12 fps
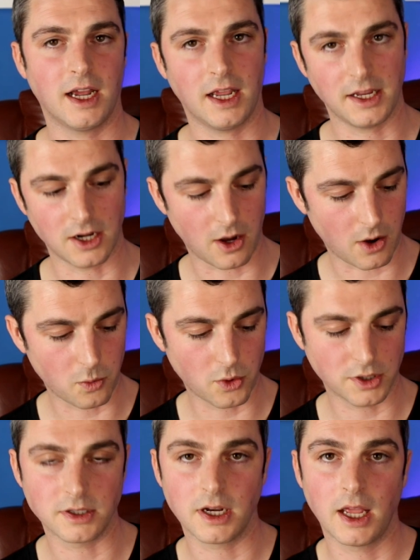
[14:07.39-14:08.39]
You know, I
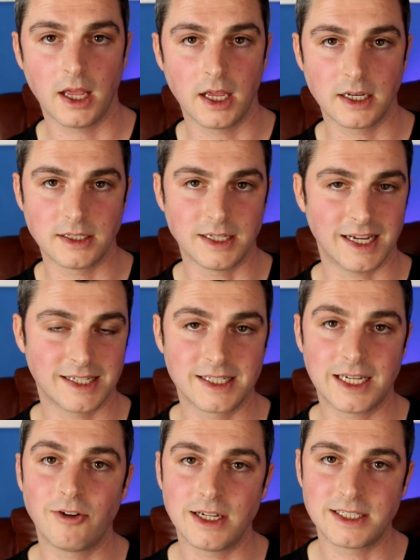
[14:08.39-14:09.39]
wouldn't
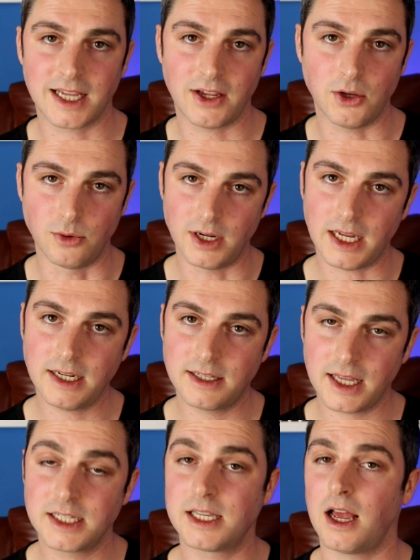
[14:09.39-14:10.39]
necessarily say you need
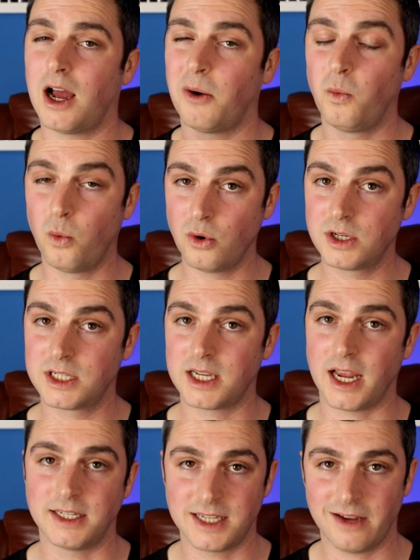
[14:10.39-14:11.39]
this. I would
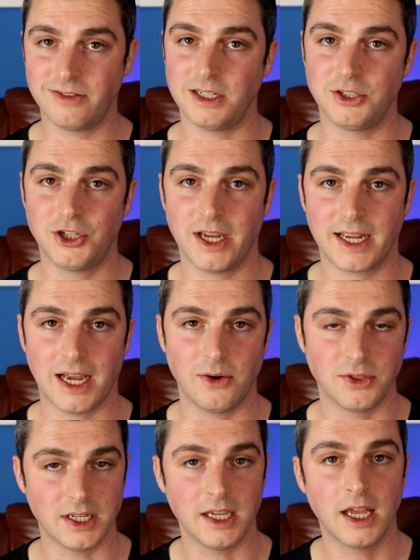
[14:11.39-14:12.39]
say definitely check out
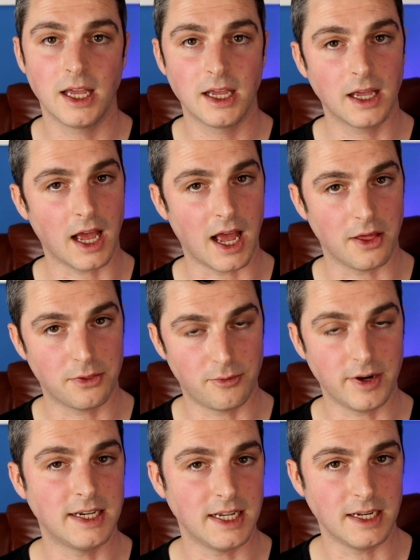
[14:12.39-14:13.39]
the
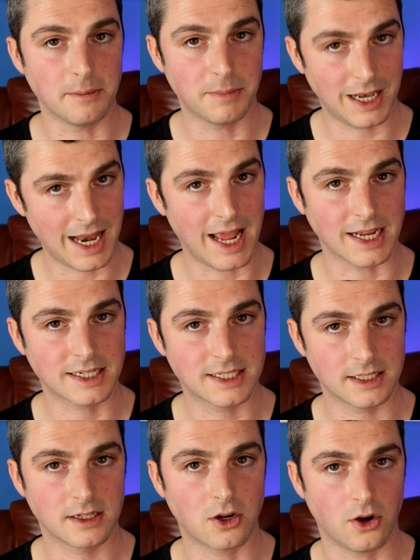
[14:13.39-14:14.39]
3D Plex
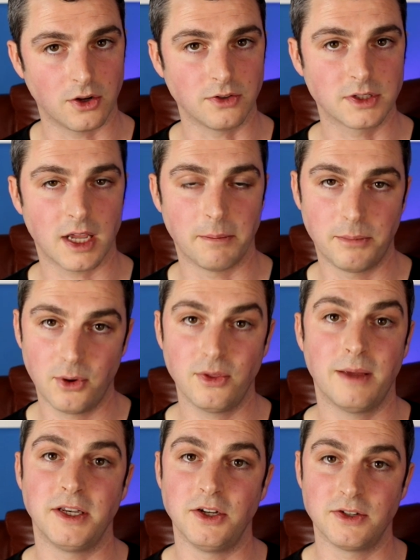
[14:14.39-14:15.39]
coils and put
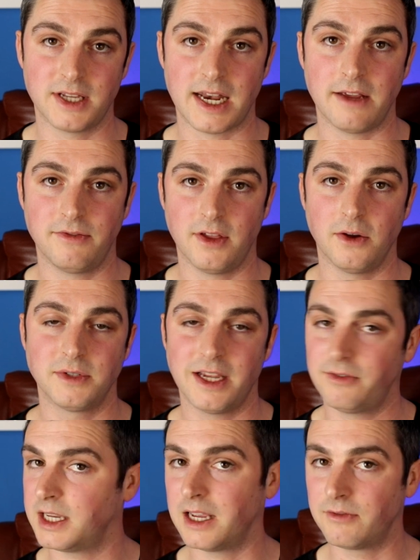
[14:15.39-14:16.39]
them in your Zenith though.
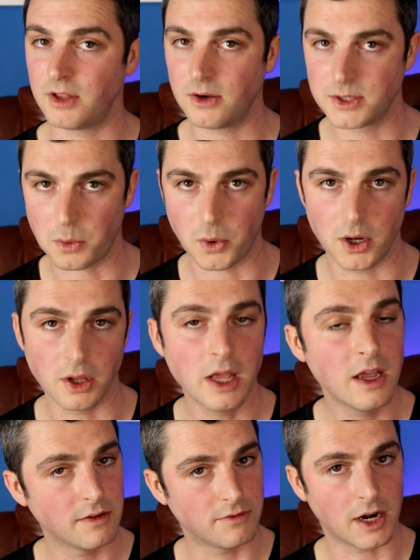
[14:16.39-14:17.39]
Definitely give those a whirl.
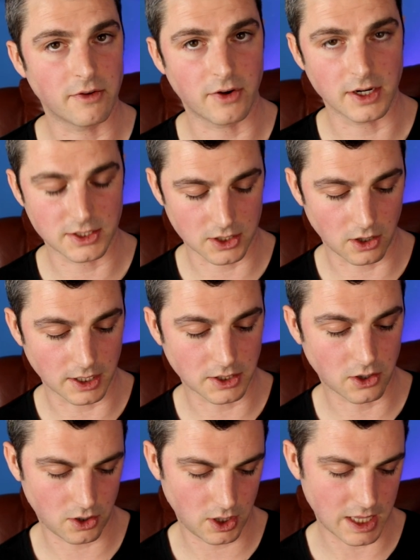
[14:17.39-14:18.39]
Very solid
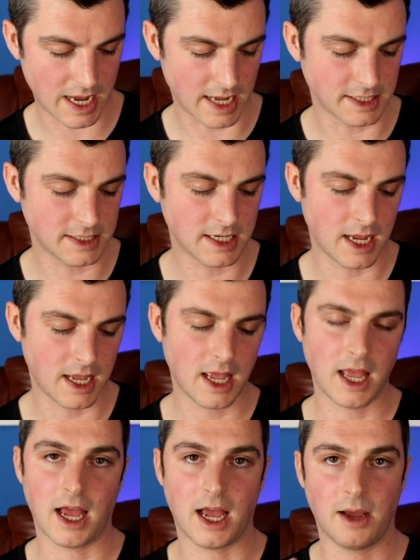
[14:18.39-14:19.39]
coil heads.
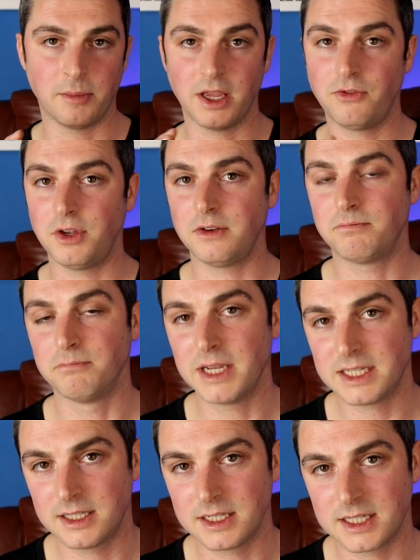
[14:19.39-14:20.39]
If you
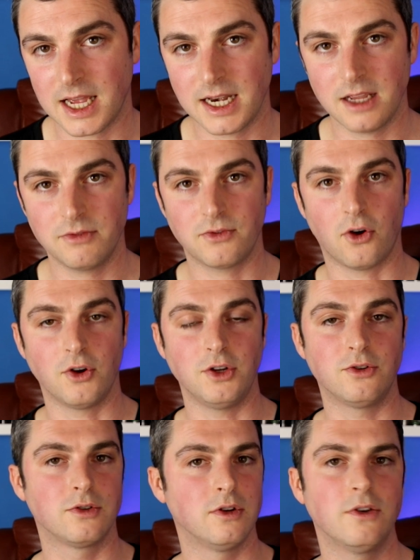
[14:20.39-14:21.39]
missed the Zenith, or you
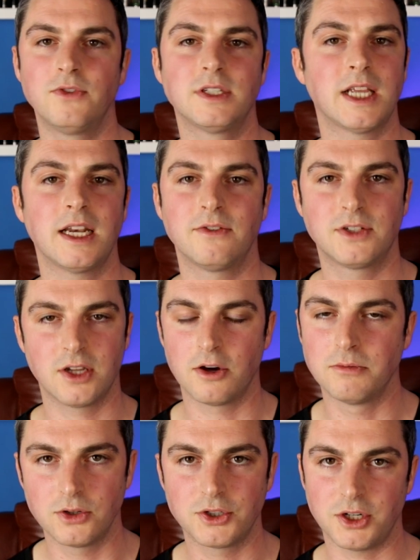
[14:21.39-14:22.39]
just love the Zenith so
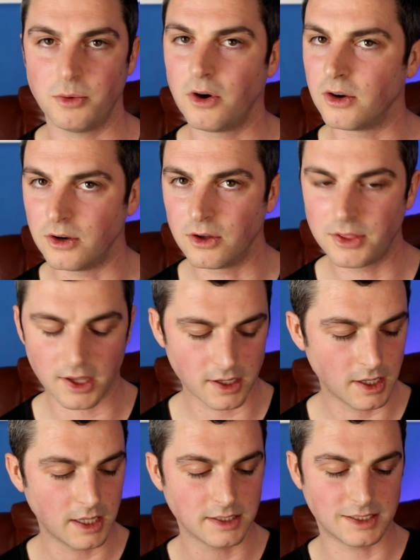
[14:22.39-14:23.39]
much and you want another,
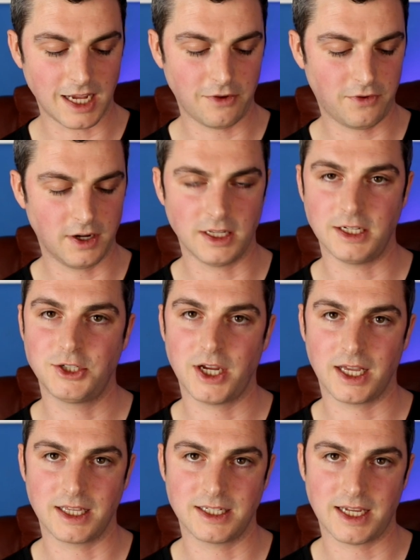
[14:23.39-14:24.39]
definitely
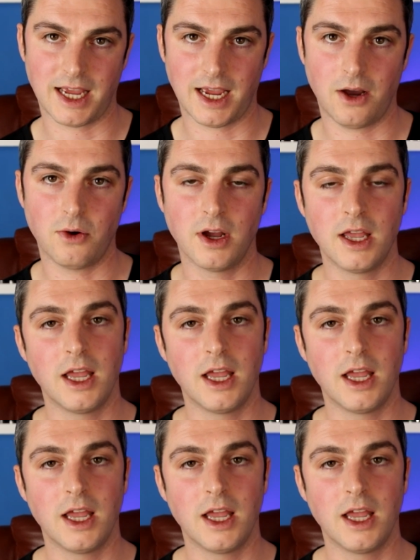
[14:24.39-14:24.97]
check this out.